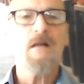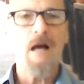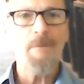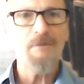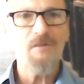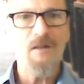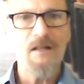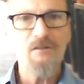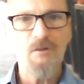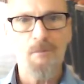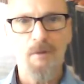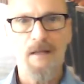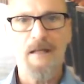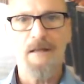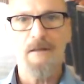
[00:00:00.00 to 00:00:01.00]
compensation
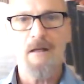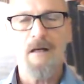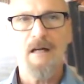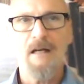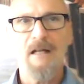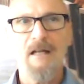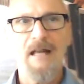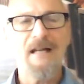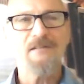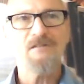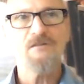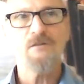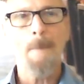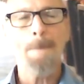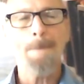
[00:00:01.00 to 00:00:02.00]
plan uh,
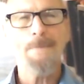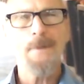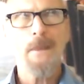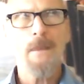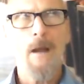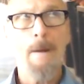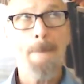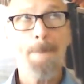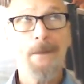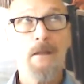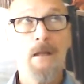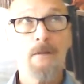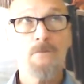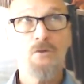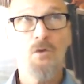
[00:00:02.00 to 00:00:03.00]
last
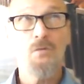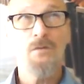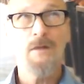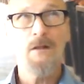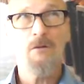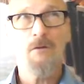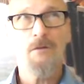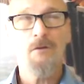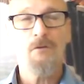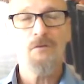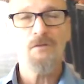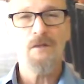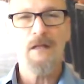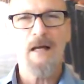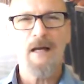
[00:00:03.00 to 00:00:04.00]
Tuesday or
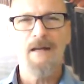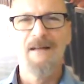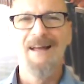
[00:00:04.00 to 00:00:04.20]
Thursday.